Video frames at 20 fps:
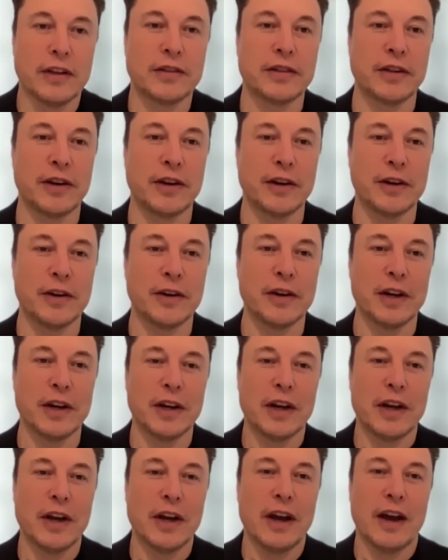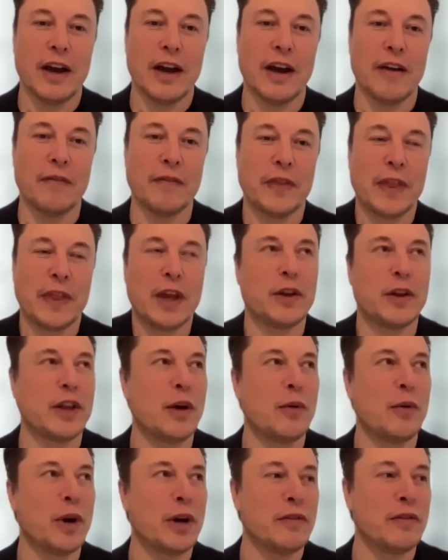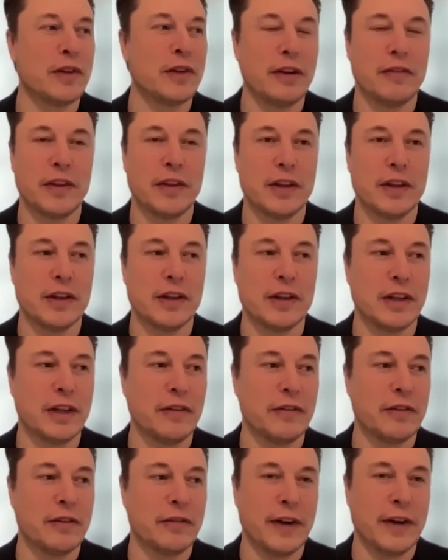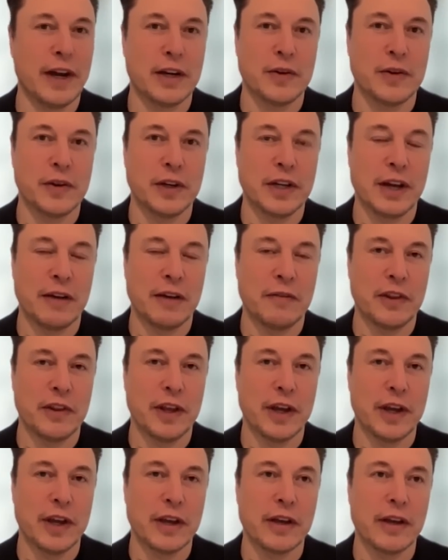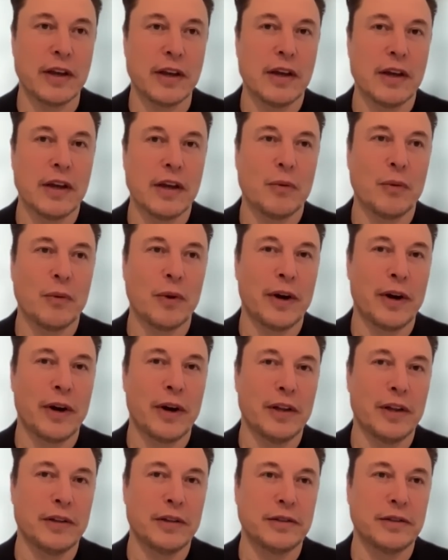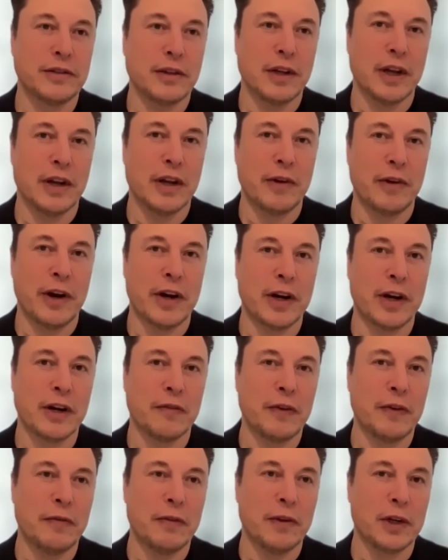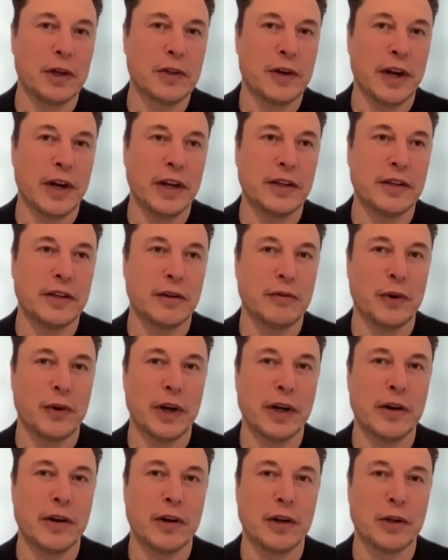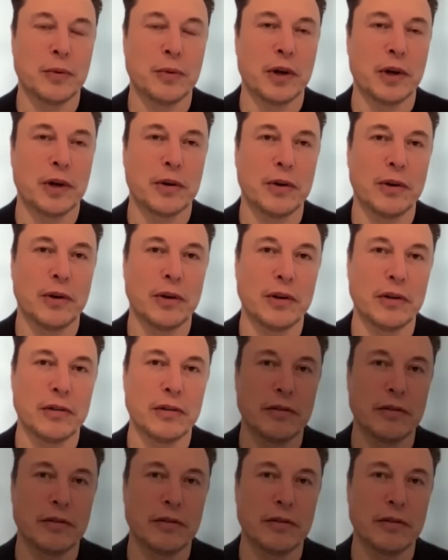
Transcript: So um, they, they won't even leave the leave the factory type of thing. Whereas in America, people are trying to avoid going to work at all.